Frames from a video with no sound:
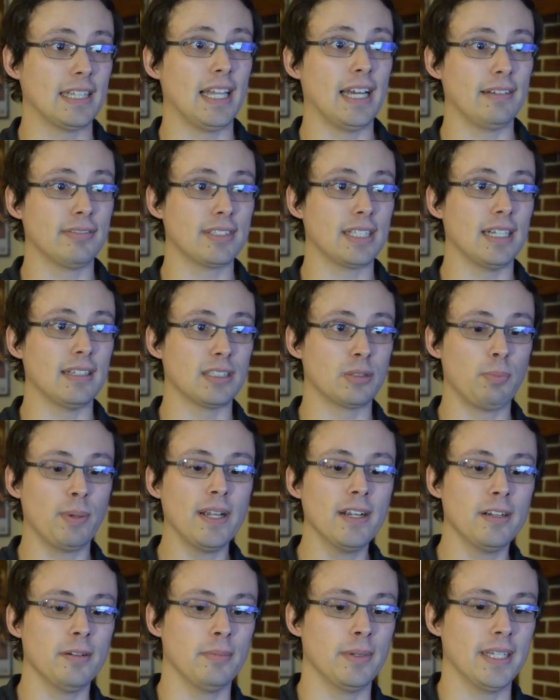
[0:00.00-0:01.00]
life-size
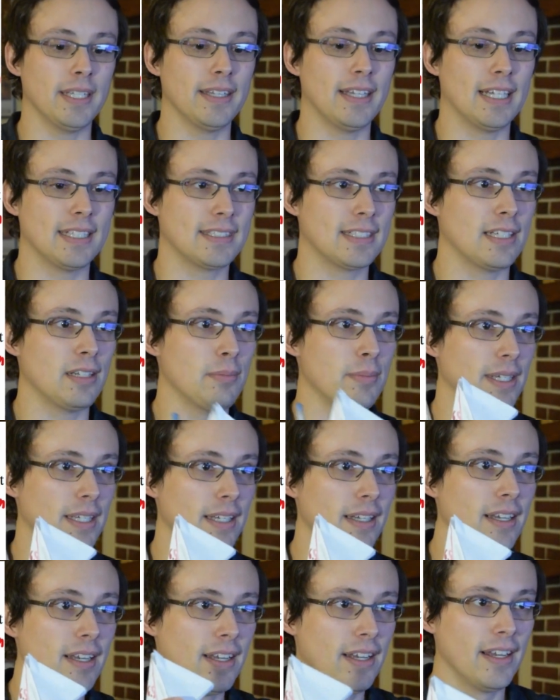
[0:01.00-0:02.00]
pyramid, that's going to
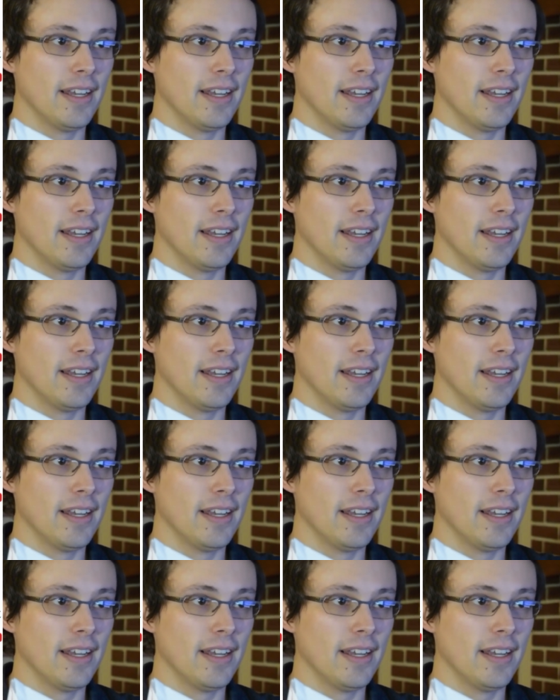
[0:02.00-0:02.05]
be